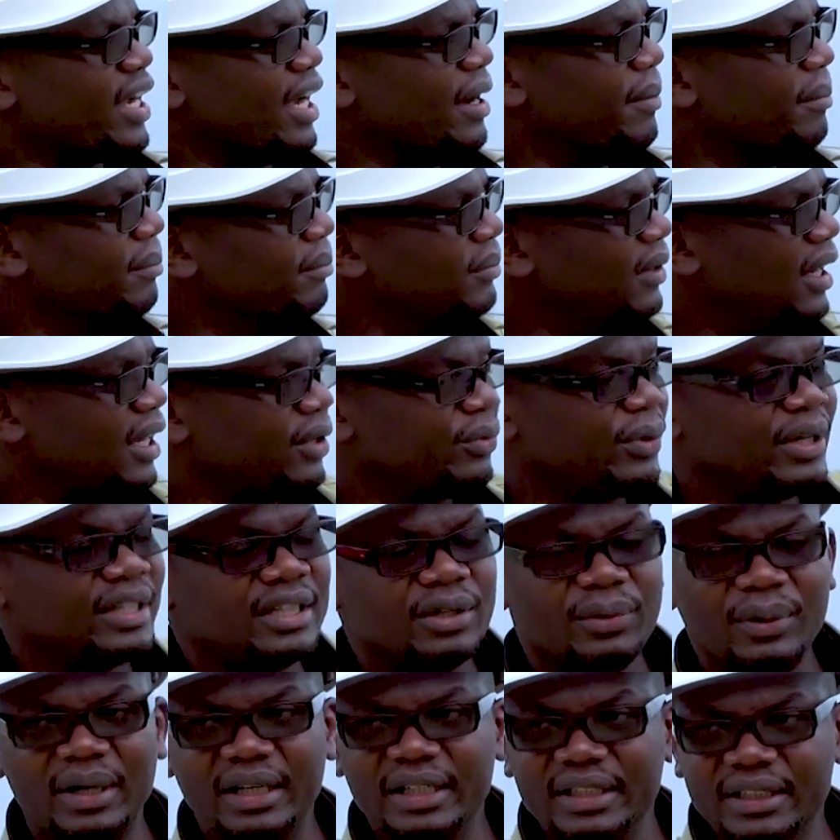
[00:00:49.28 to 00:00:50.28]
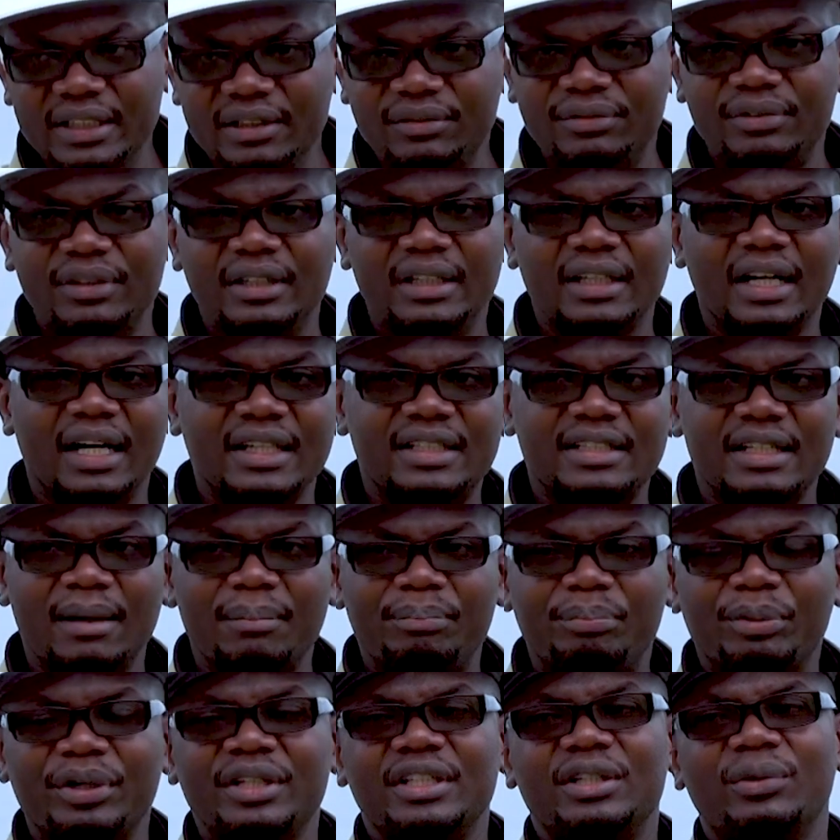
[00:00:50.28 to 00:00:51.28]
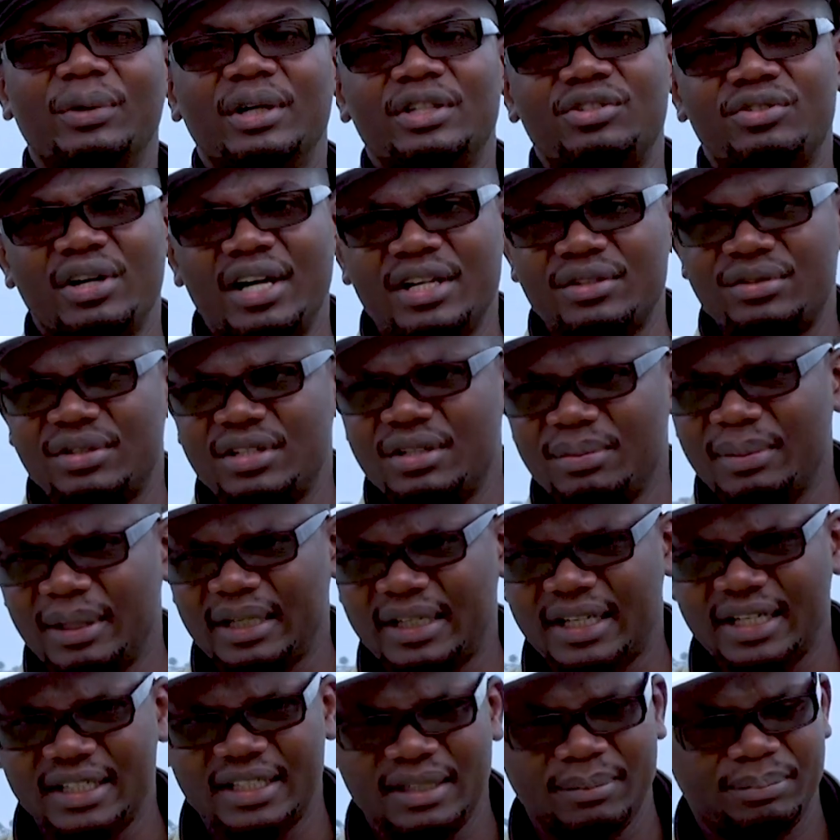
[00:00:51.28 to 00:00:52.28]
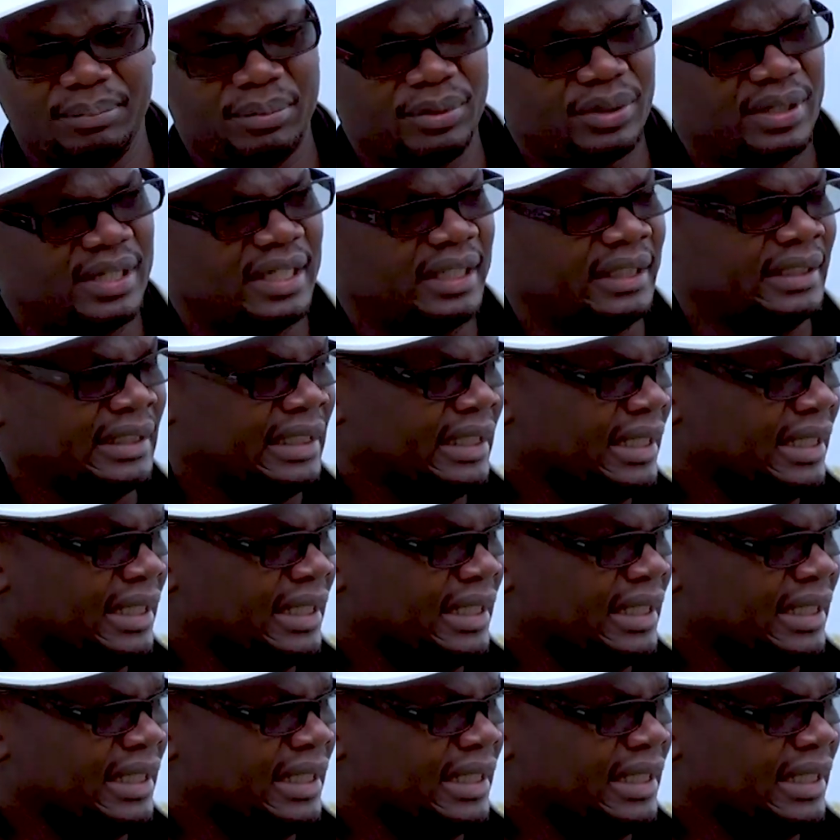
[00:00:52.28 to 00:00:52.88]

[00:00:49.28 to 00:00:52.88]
came and when they were leaving, at some point they were trying to demarcate the border.